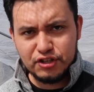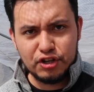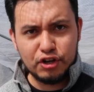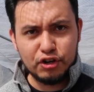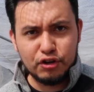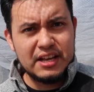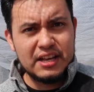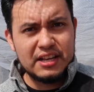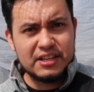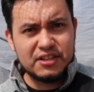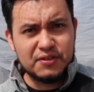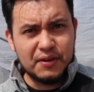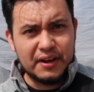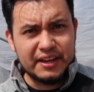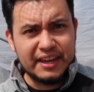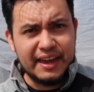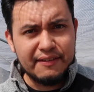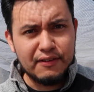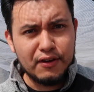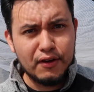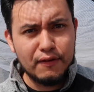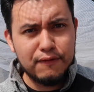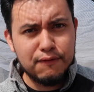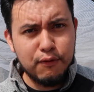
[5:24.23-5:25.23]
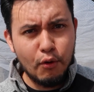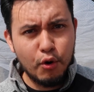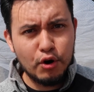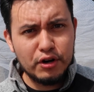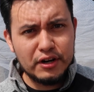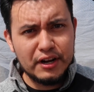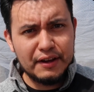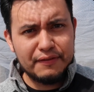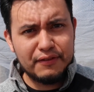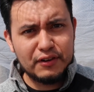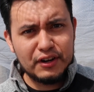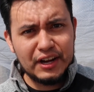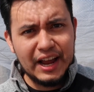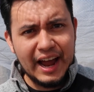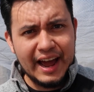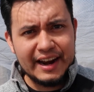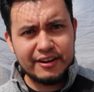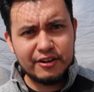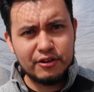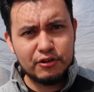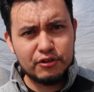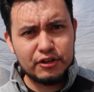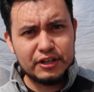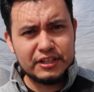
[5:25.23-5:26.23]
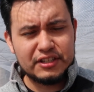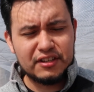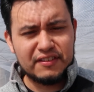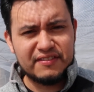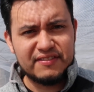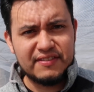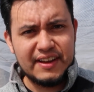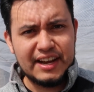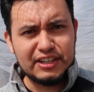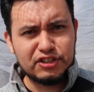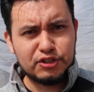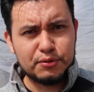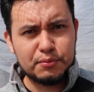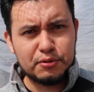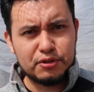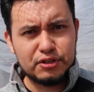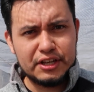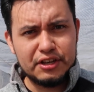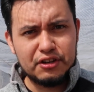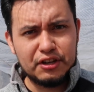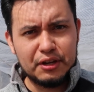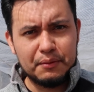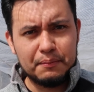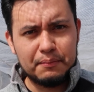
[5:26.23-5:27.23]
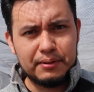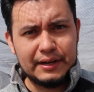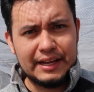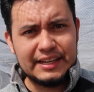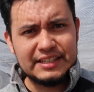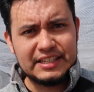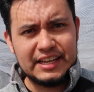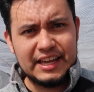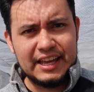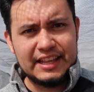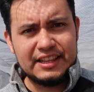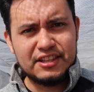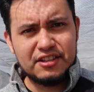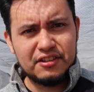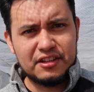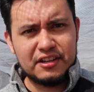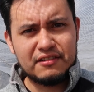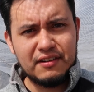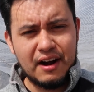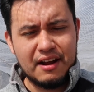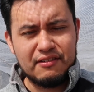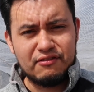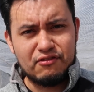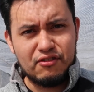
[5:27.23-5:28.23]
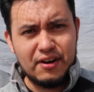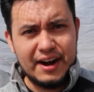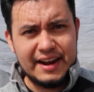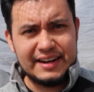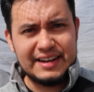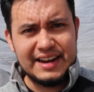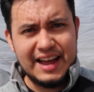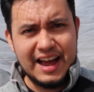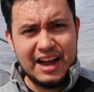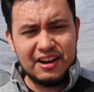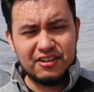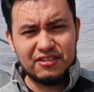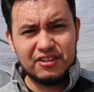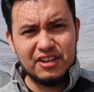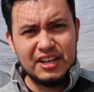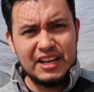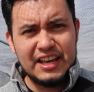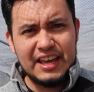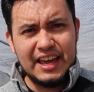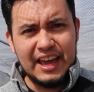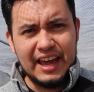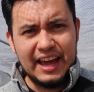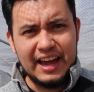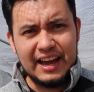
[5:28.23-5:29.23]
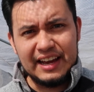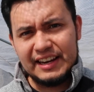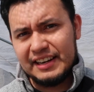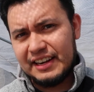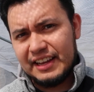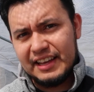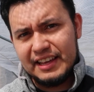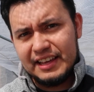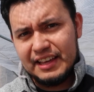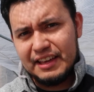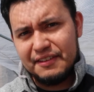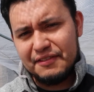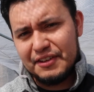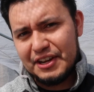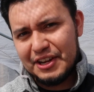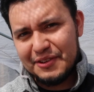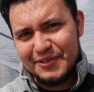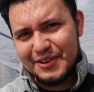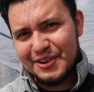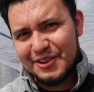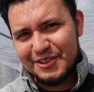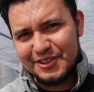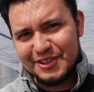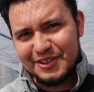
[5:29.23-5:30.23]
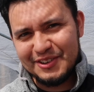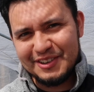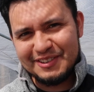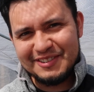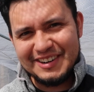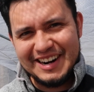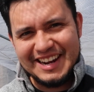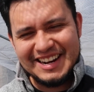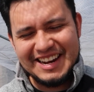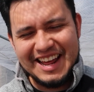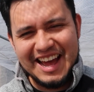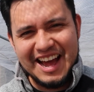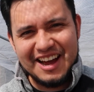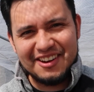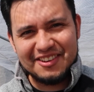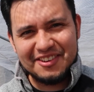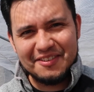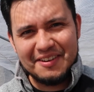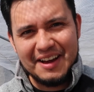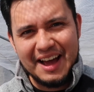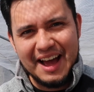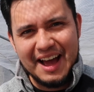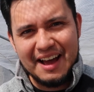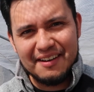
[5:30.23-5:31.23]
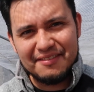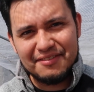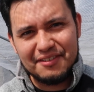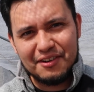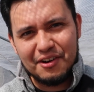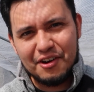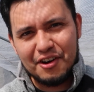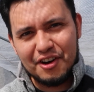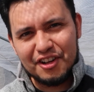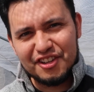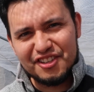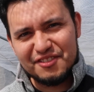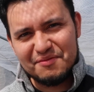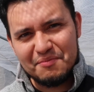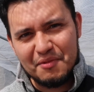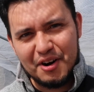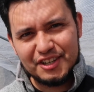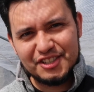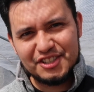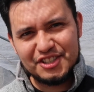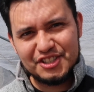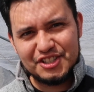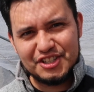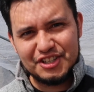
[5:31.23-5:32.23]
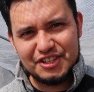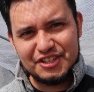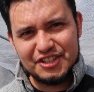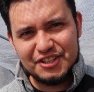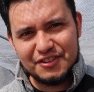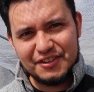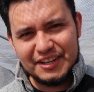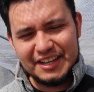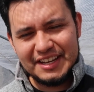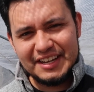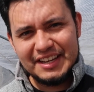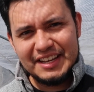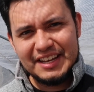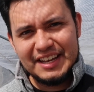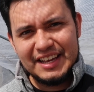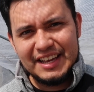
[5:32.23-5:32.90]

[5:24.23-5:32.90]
So I gave you 4 different categories of vegetables that you can plant into the ground right now. And even if you don't do it right now, you have all of March to do it.